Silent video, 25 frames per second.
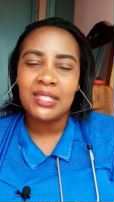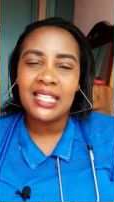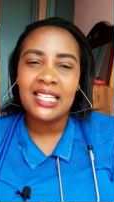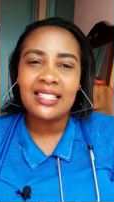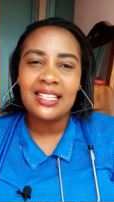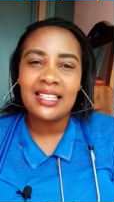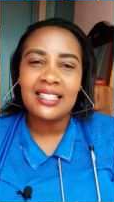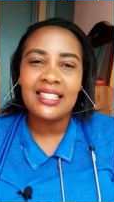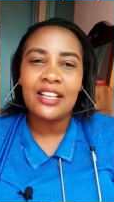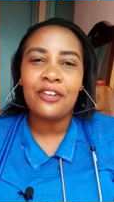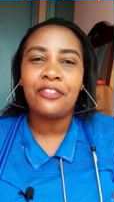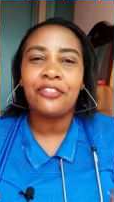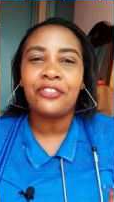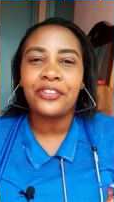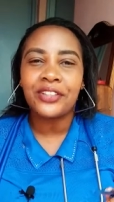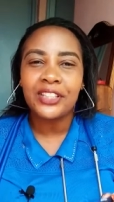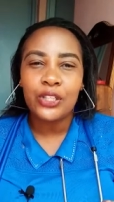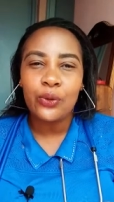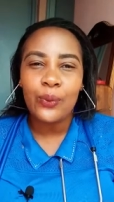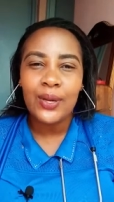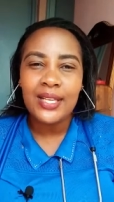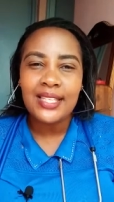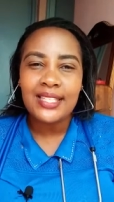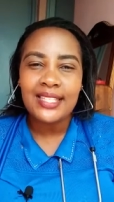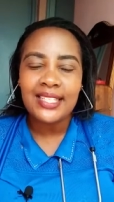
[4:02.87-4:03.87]
this is the
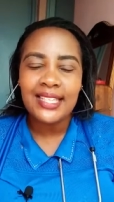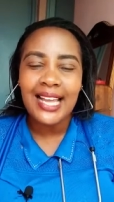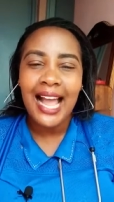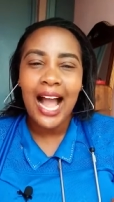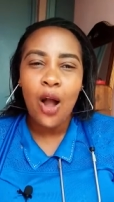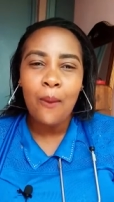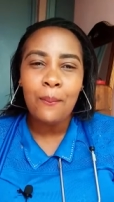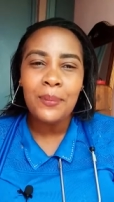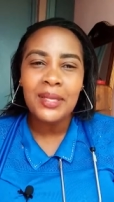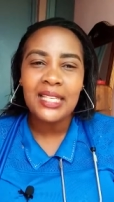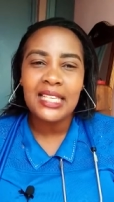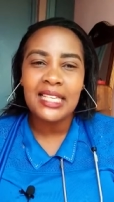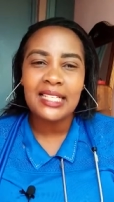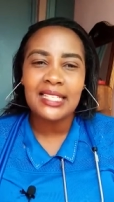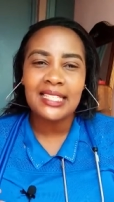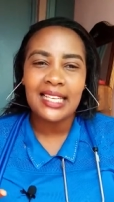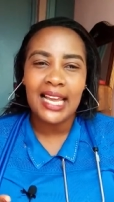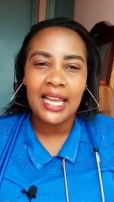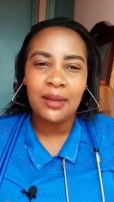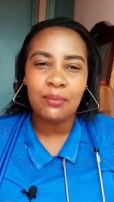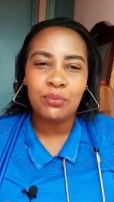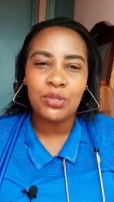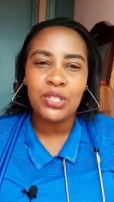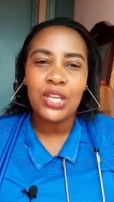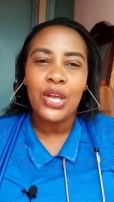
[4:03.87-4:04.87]
frequency, how many
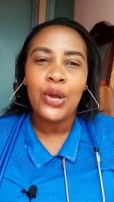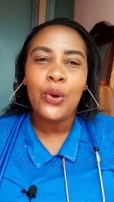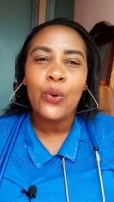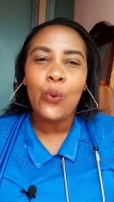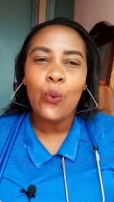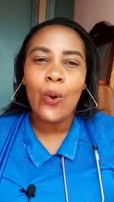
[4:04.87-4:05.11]
times